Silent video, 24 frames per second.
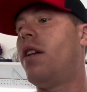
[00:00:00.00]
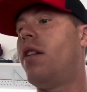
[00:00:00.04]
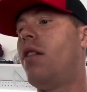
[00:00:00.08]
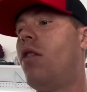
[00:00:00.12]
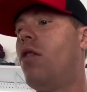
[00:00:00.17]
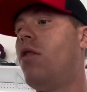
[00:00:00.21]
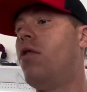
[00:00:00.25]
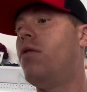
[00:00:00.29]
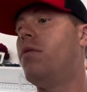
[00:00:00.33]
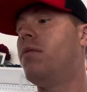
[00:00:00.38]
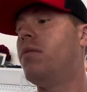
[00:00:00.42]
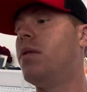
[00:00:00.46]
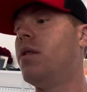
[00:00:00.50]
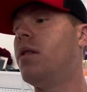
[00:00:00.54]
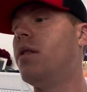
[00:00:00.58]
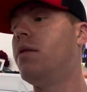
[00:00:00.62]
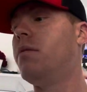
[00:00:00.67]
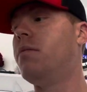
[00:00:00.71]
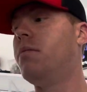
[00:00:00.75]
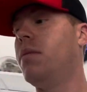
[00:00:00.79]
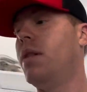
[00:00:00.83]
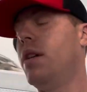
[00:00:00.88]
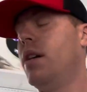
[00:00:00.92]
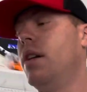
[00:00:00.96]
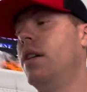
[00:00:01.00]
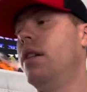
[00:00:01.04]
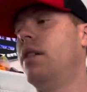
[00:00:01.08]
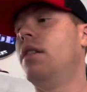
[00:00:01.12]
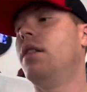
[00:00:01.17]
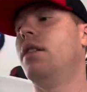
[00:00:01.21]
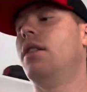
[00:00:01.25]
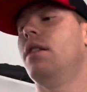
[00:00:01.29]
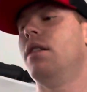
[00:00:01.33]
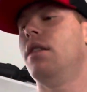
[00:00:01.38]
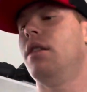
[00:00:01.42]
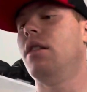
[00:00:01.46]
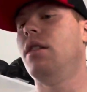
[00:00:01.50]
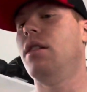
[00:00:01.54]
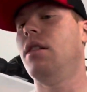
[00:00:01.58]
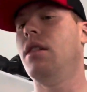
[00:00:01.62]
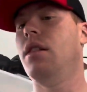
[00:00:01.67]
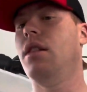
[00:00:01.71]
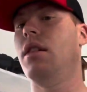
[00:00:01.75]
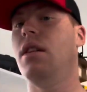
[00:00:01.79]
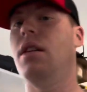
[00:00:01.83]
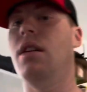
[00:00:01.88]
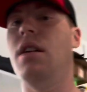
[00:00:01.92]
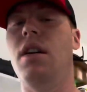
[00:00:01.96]
home, but
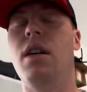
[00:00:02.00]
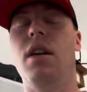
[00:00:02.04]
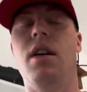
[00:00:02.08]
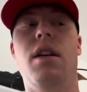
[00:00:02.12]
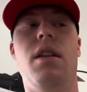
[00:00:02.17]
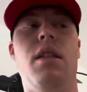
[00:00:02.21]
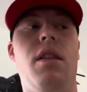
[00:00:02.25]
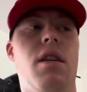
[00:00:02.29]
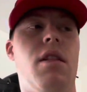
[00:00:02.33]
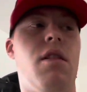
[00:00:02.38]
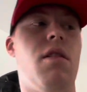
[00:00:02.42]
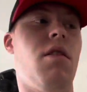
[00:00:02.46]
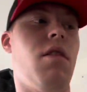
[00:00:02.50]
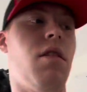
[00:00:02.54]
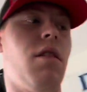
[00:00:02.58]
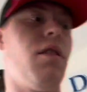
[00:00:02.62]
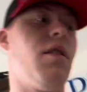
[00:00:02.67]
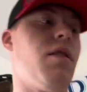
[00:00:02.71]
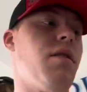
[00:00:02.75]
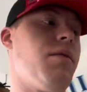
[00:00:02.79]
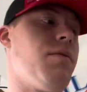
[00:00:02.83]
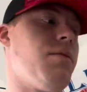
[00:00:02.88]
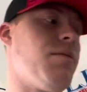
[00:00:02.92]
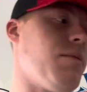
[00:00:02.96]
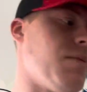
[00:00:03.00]
the car